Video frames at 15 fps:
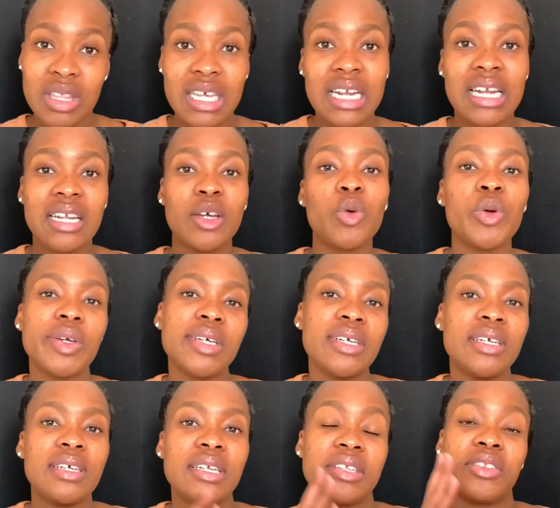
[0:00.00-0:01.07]
a
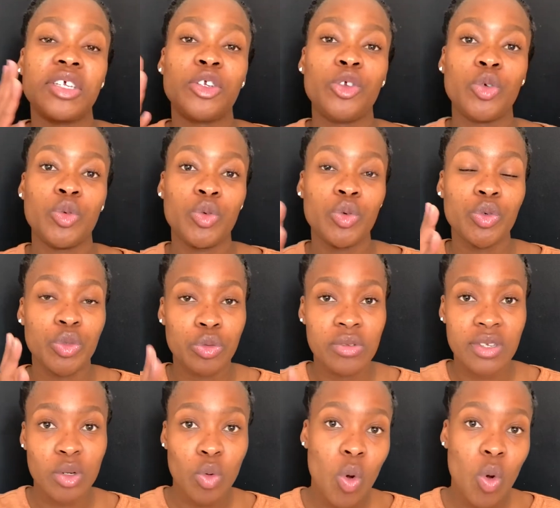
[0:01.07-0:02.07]
liquid and then you use an